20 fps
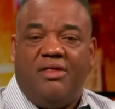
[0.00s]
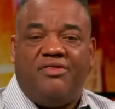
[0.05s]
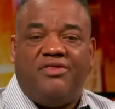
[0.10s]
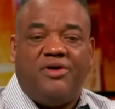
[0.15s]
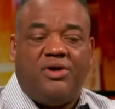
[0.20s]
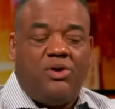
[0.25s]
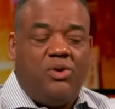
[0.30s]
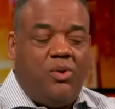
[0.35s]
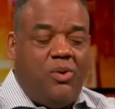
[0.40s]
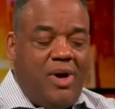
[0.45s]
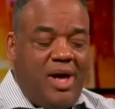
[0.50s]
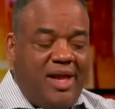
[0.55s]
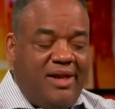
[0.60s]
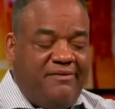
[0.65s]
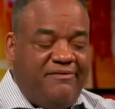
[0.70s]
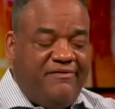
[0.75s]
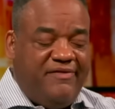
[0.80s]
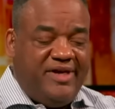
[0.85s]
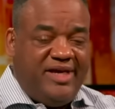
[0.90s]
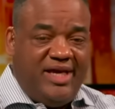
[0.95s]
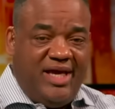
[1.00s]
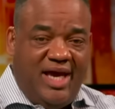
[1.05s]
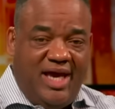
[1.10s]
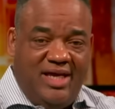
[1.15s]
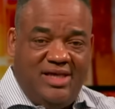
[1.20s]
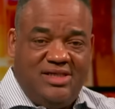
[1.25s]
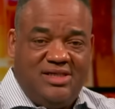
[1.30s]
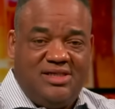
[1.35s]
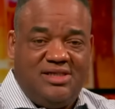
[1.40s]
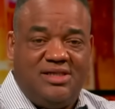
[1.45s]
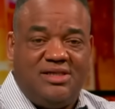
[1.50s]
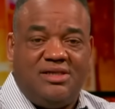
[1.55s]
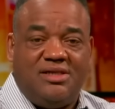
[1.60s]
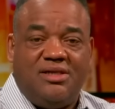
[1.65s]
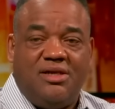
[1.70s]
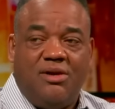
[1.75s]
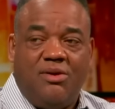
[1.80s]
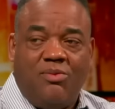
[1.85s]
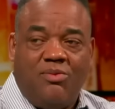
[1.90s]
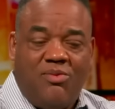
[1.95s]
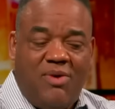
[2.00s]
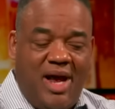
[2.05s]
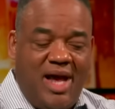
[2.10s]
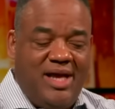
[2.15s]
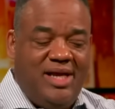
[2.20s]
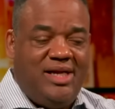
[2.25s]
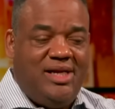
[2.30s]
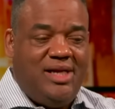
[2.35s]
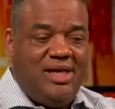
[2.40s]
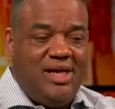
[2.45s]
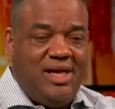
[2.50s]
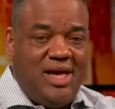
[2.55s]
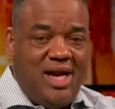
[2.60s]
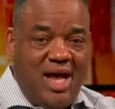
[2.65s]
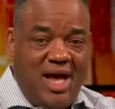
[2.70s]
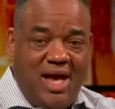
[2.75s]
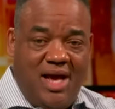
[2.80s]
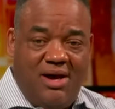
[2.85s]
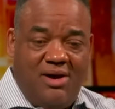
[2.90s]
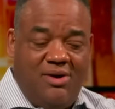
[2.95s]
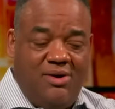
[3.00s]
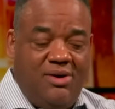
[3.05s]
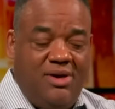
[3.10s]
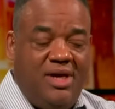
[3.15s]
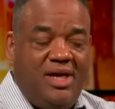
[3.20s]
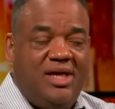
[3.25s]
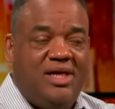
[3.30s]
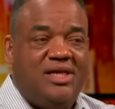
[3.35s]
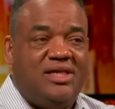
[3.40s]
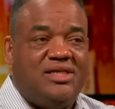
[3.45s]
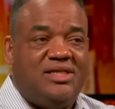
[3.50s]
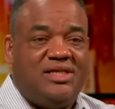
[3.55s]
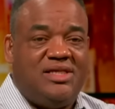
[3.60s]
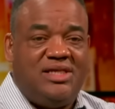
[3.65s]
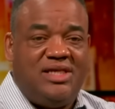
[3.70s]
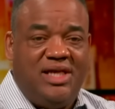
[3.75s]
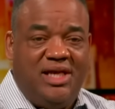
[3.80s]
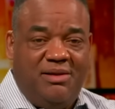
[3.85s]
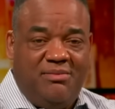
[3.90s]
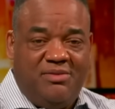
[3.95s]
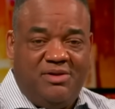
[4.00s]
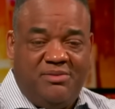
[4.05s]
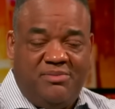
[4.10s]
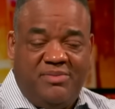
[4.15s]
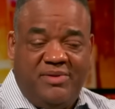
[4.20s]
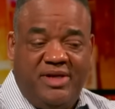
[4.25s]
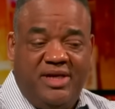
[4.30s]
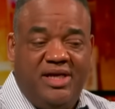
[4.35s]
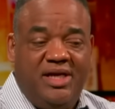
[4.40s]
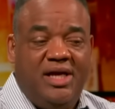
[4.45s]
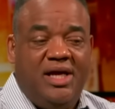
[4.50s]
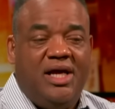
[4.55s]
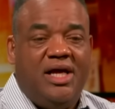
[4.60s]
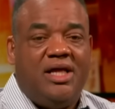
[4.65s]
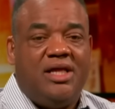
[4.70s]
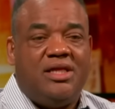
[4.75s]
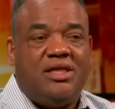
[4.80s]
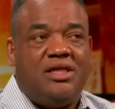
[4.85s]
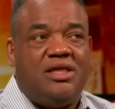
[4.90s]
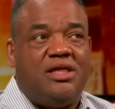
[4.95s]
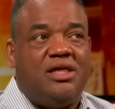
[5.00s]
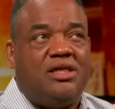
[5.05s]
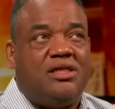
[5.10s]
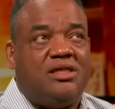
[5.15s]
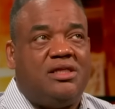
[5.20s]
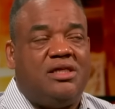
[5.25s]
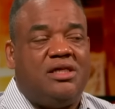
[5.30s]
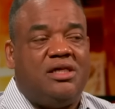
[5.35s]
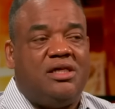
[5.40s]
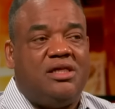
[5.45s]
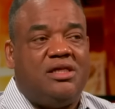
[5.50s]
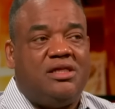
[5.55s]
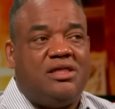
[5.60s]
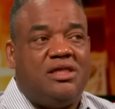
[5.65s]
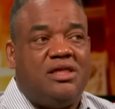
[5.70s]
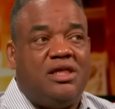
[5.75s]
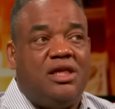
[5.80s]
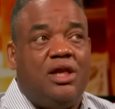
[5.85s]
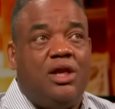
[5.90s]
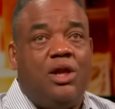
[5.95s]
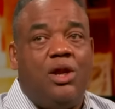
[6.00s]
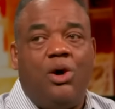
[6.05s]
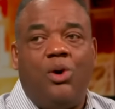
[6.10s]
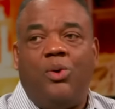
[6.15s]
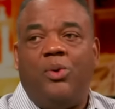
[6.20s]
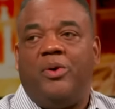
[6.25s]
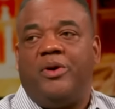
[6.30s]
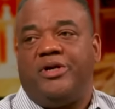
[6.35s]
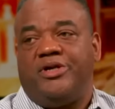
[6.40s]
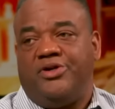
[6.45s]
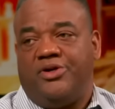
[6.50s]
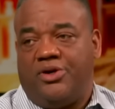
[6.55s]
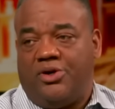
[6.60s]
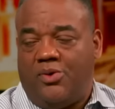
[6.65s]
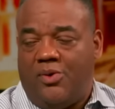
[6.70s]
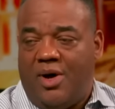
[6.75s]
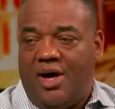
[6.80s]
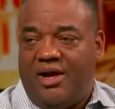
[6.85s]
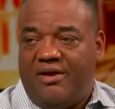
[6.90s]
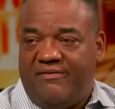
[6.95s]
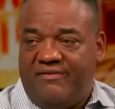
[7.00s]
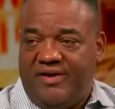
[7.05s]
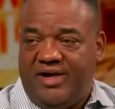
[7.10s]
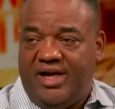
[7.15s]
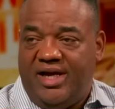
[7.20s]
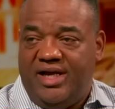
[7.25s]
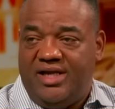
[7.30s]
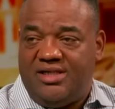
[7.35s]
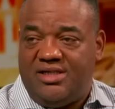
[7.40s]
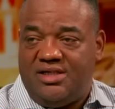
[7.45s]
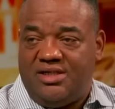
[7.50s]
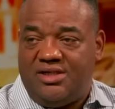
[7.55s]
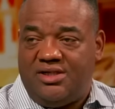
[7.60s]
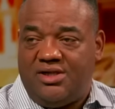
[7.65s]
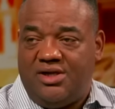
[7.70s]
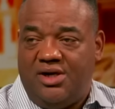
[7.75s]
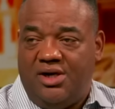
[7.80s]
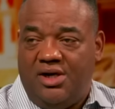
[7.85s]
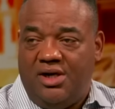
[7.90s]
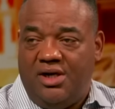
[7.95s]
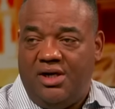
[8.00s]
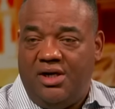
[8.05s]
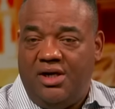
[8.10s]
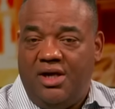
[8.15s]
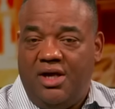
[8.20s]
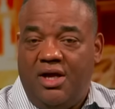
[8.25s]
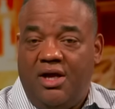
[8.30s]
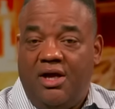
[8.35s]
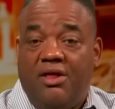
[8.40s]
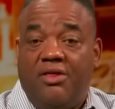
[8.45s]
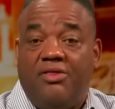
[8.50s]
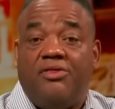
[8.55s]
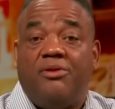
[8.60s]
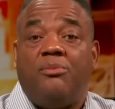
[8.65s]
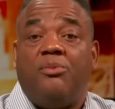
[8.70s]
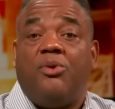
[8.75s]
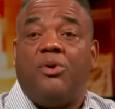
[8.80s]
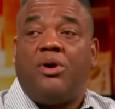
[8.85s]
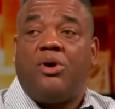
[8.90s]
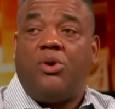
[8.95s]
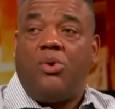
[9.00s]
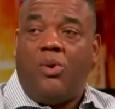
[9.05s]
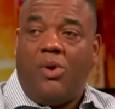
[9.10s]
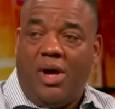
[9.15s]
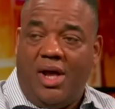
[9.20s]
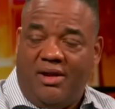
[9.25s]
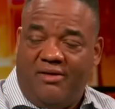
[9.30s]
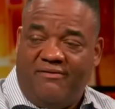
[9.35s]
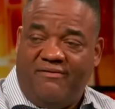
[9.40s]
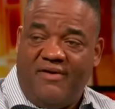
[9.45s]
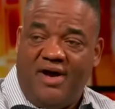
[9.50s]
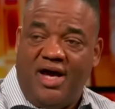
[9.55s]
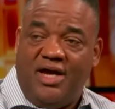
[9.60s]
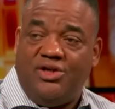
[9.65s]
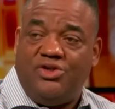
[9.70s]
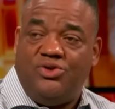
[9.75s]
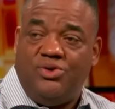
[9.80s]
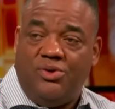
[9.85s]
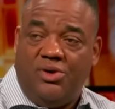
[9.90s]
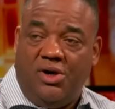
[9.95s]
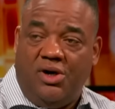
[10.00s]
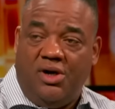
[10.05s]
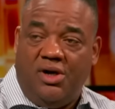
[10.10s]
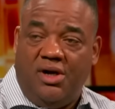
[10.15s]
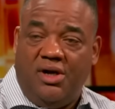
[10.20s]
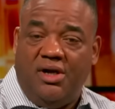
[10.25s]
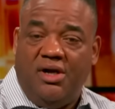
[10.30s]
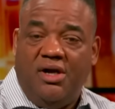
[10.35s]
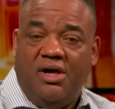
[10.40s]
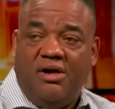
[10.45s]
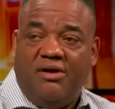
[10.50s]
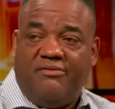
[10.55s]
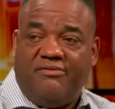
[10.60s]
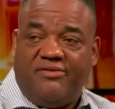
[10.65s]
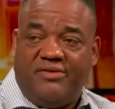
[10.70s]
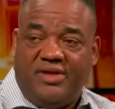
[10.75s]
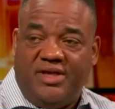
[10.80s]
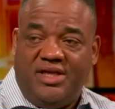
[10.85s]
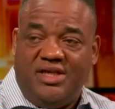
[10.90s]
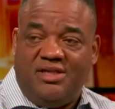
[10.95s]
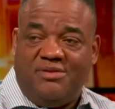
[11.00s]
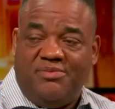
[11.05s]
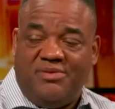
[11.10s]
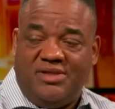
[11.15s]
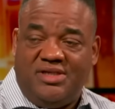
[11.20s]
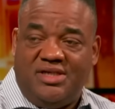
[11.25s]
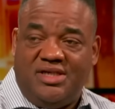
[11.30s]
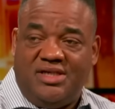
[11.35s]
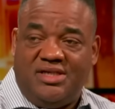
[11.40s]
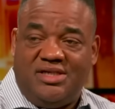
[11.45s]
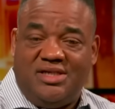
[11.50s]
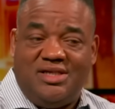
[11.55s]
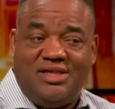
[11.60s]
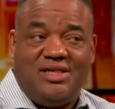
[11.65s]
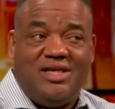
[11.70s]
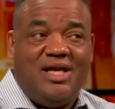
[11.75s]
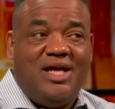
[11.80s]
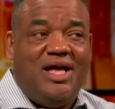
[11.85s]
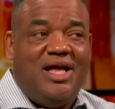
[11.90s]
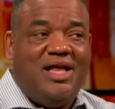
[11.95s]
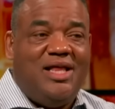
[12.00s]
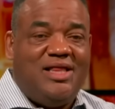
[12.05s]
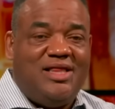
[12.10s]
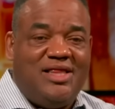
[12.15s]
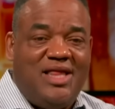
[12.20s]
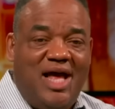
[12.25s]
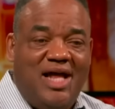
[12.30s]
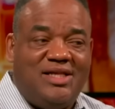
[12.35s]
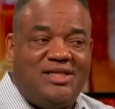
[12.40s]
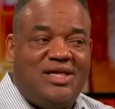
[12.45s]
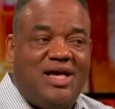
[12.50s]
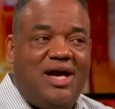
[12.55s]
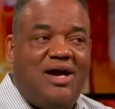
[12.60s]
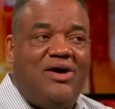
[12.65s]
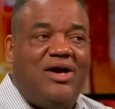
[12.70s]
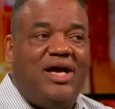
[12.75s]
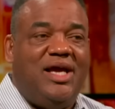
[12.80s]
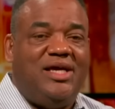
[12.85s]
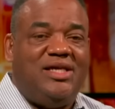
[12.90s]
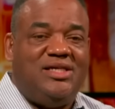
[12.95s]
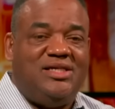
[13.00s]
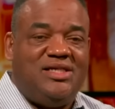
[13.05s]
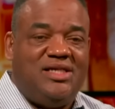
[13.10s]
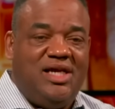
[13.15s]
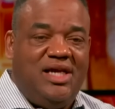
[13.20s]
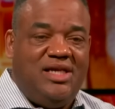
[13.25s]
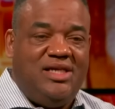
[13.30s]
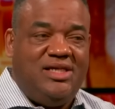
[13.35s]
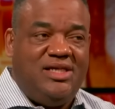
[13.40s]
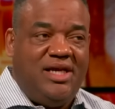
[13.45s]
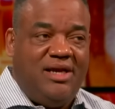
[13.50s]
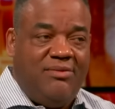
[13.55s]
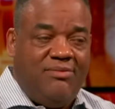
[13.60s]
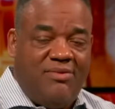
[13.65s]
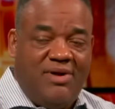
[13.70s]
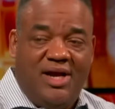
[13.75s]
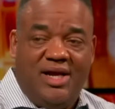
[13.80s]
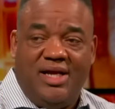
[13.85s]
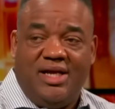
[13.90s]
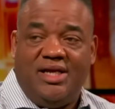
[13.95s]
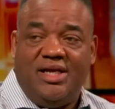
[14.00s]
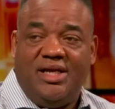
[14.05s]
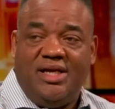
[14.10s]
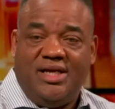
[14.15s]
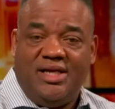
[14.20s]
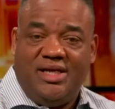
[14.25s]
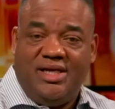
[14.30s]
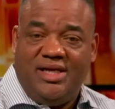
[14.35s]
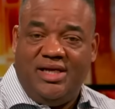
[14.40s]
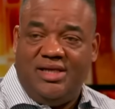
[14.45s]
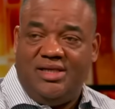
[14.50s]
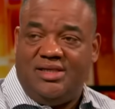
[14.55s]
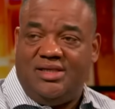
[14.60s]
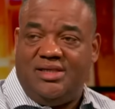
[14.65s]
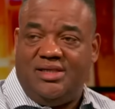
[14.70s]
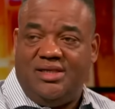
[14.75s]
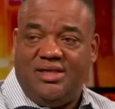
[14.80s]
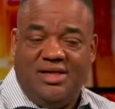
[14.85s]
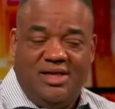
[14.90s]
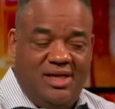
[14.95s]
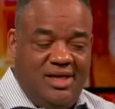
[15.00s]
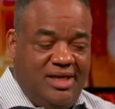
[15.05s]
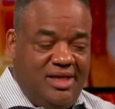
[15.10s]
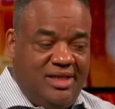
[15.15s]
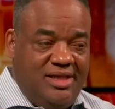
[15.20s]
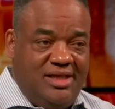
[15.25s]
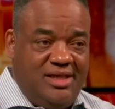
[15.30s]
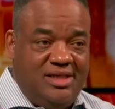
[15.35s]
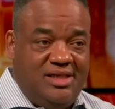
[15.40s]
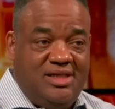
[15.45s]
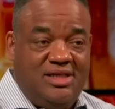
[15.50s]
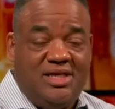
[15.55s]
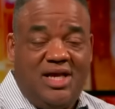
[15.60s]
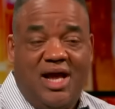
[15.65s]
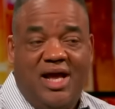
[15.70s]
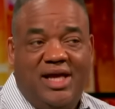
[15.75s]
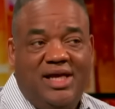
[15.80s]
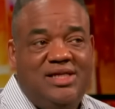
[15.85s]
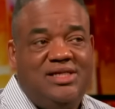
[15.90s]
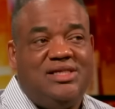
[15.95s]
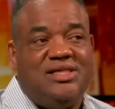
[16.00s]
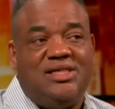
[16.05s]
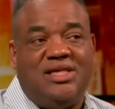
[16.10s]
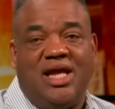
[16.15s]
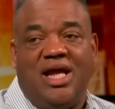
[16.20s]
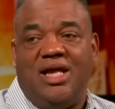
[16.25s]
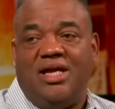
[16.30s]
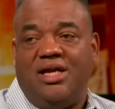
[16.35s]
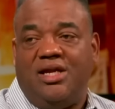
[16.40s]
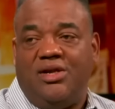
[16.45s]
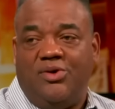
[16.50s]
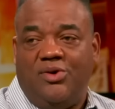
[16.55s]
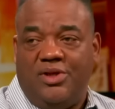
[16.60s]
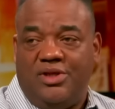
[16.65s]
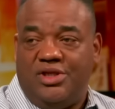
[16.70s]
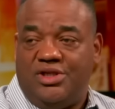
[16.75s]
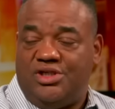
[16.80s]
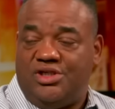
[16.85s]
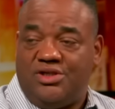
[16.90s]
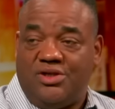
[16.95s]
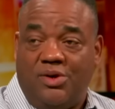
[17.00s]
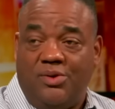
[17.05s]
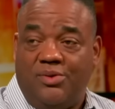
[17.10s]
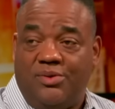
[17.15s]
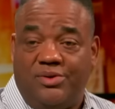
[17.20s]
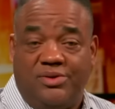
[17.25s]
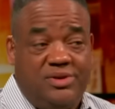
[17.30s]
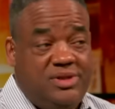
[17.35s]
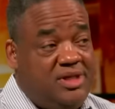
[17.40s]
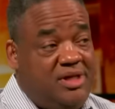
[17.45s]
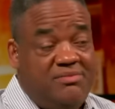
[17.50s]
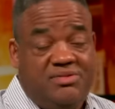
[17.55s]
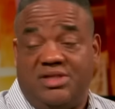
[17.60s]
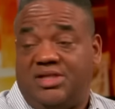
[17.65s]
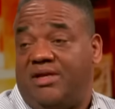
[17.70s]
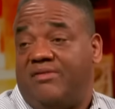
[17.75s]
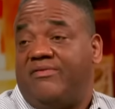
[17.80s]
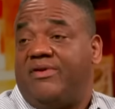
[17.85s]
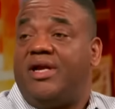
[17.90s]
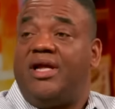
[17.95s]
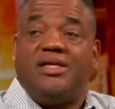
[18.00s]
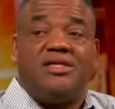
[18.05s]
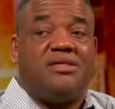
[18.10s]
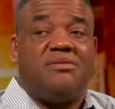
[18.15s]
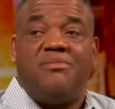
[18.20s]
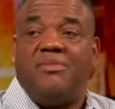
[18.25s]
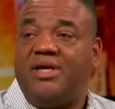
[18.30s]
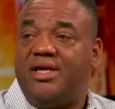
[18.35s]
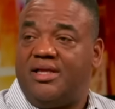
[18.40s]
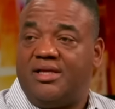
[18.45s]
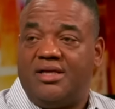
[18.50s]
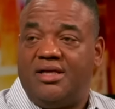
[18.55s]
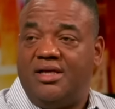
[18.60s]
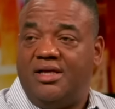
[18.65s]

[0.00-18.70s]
The qualifications right now seem to be the lower your qualifications are, the more qualified you are for these positions. That's how a J.J. Redick gets this job. He's standing on the shoulders of Stephen A. Smith,